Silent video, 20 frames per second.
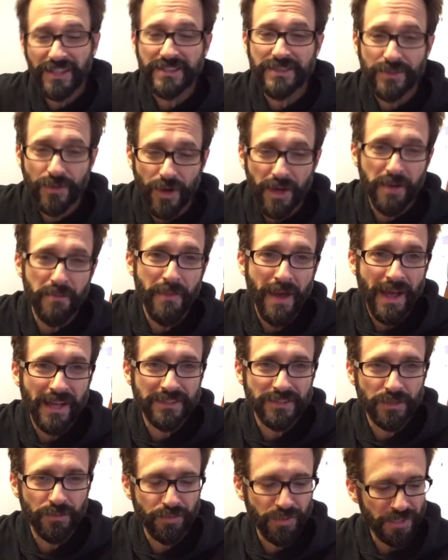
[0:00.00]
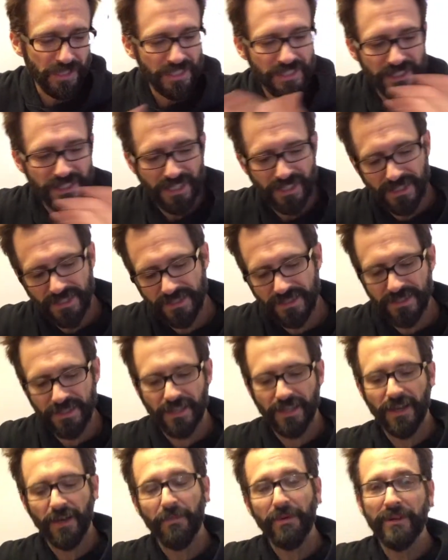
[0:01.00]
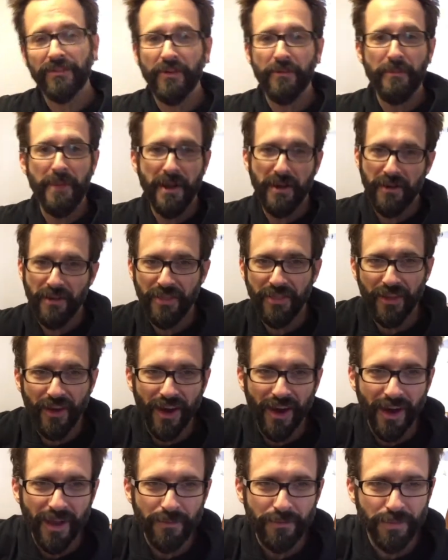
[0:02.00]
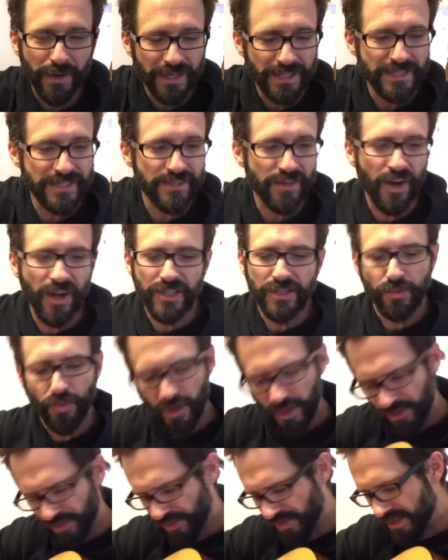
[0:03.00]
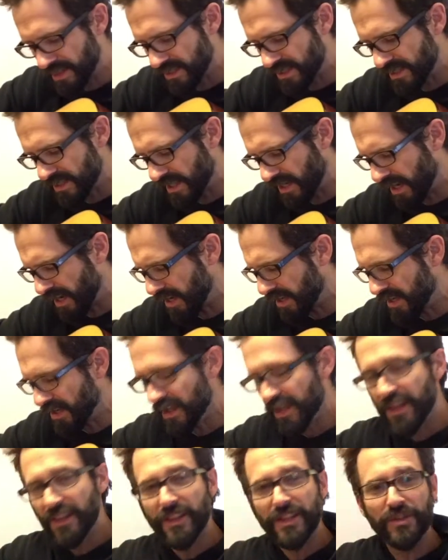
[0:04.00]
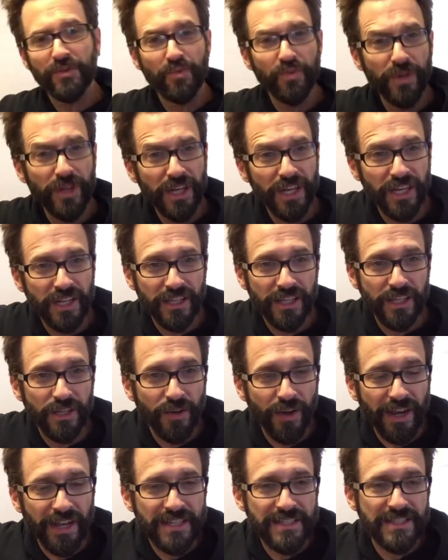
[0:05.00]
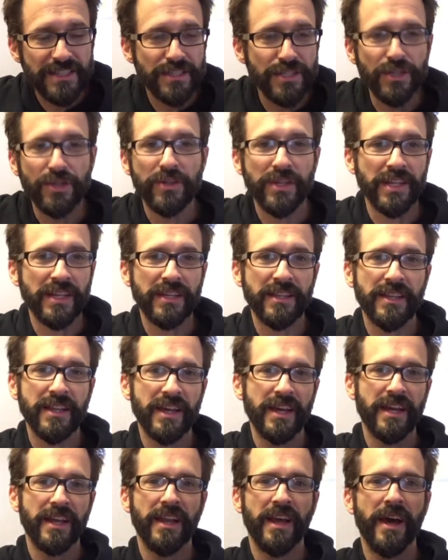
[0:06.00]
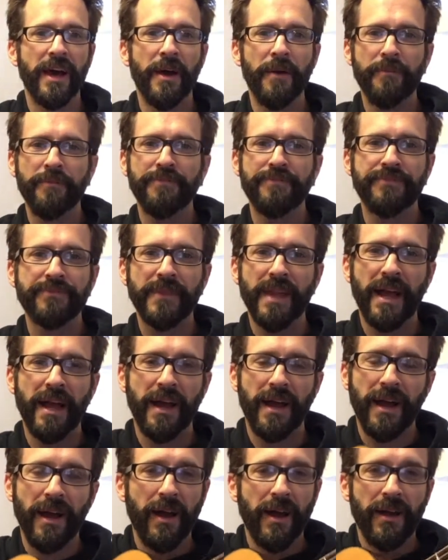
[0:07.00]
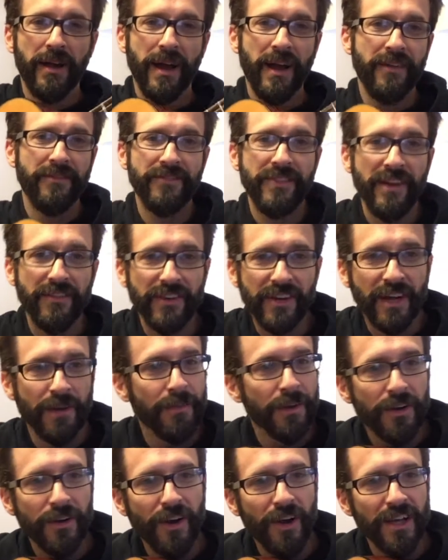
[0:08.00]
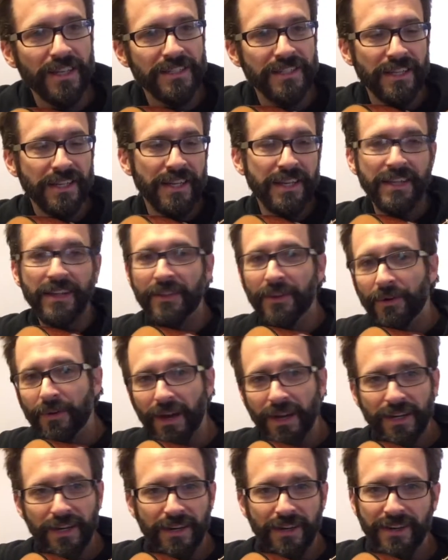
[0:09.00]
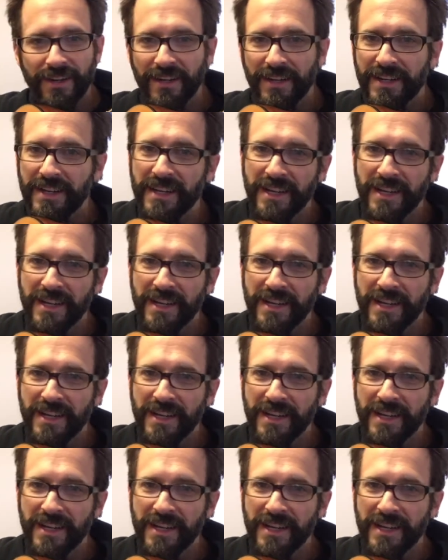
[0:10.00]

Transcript: It's quite a masterpiece, and it's a bit of a marathon. But it starts with this really crazy tuning that I've never come across on any other record.